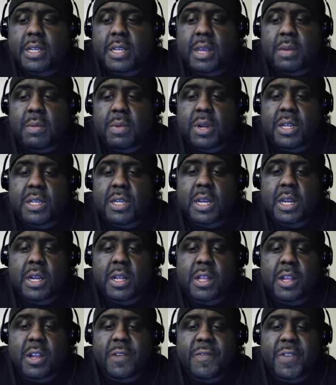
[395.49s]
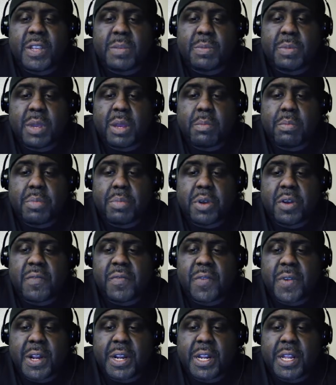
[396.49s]
but it's unclear if he's being booked for
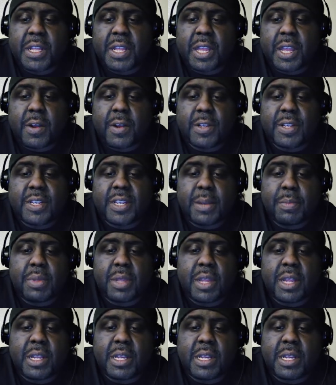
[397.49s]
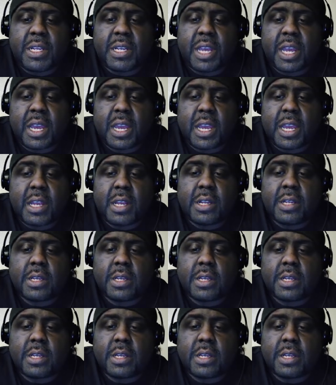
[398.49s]
anything or simply detained